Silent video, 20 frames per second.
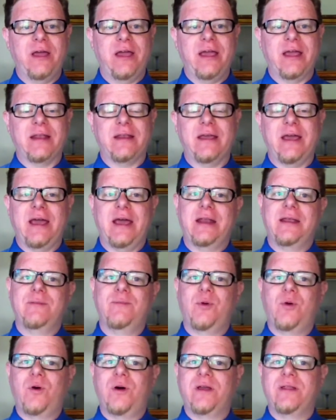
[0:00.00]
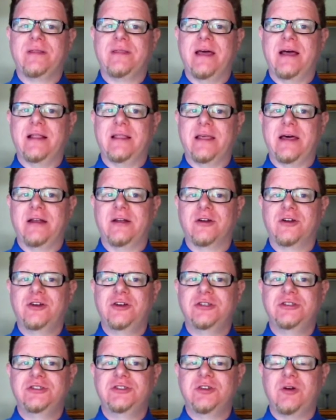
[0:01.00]
and at any point that letter
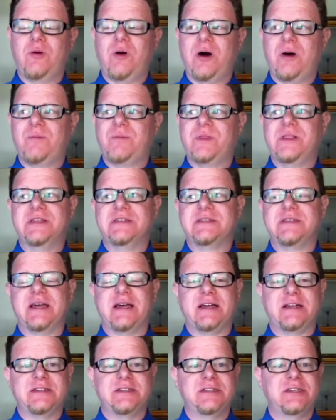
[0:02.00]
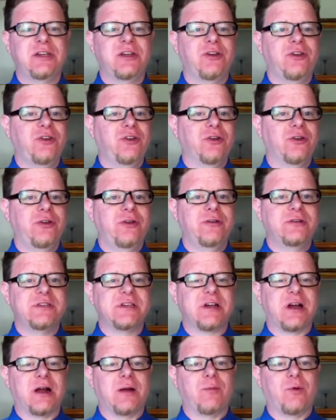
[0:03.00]
could show up that says you're
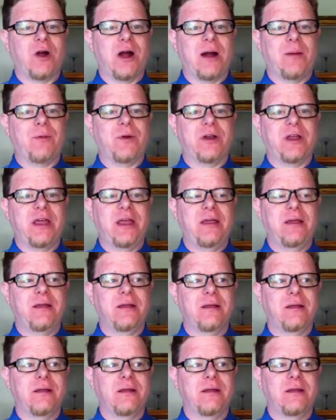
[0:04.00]
using our property.